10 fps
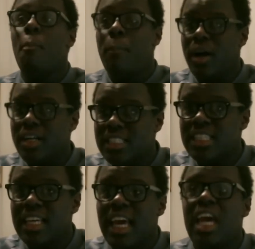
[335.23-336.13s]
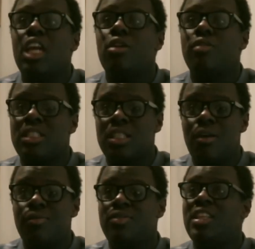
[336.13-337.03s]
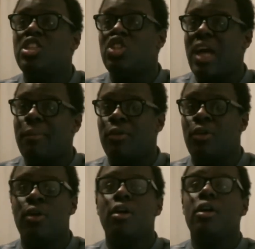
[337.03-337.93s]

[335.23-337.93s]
But in of itself, this chapter